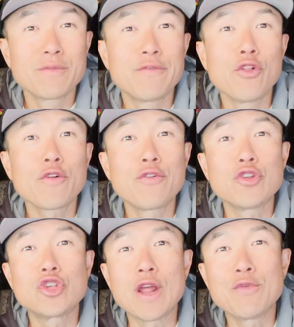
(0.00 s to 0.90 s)
look forward
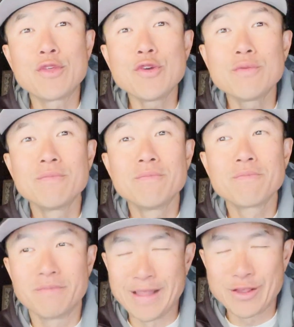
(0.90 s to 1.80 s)
to sharing with you
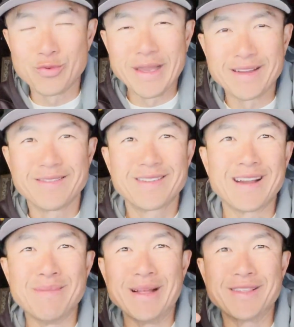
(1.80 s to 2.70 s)
next week.
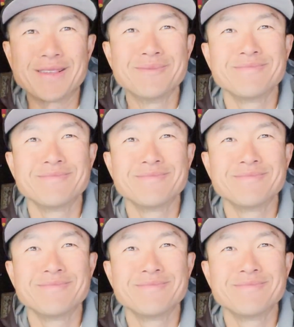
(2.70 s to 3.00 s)
God bless.